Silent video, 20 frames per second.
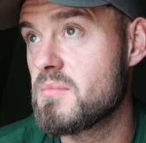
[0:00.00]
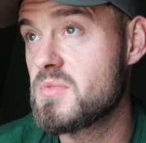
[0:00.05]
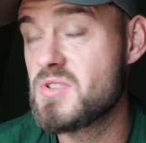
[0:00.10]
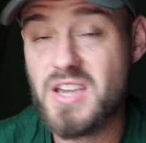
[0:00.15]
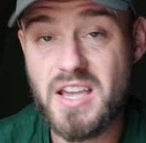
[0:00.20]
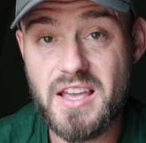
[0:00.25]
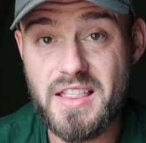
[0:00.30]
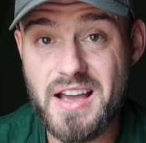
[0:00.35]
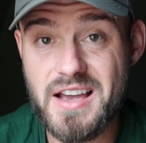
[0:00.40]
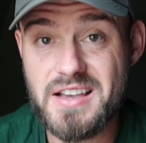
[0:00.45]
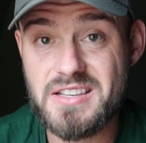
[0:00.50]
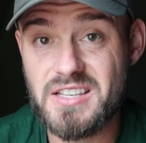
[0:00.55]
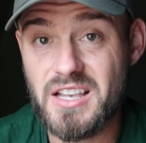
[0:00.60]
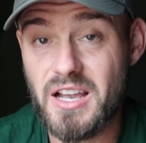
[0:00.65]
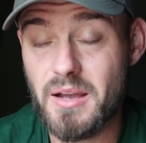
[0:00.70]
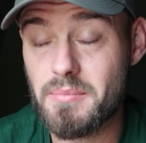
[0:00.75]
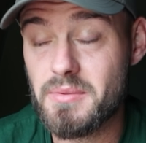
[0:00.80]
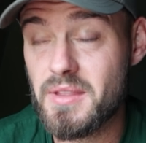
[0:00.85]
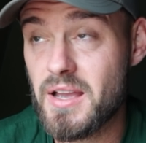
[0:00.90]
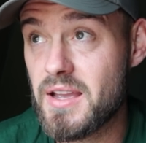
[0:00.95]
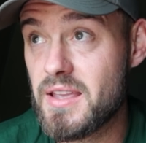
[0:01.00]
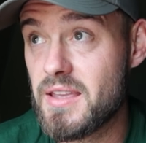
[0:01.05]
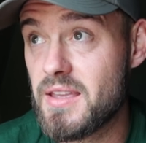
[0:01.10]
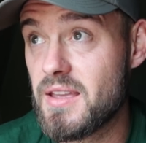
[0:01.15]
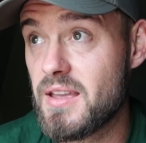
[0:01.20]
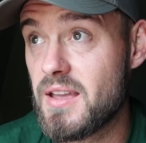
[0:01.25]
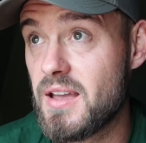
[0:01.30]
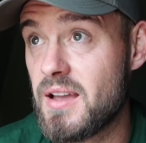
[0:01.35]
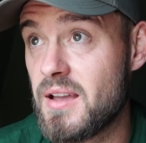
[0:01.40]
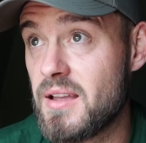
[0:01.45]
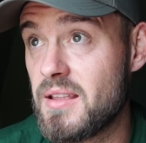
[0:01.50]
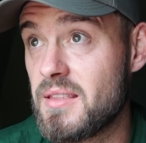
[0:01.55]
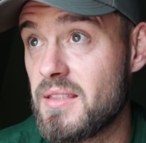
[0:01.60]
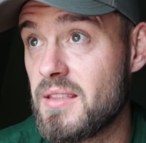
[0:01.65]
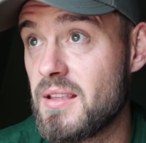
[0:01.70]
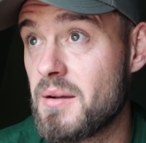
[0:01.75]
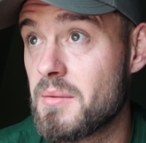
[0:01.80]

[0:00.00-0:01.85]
So yeah, that is the update, and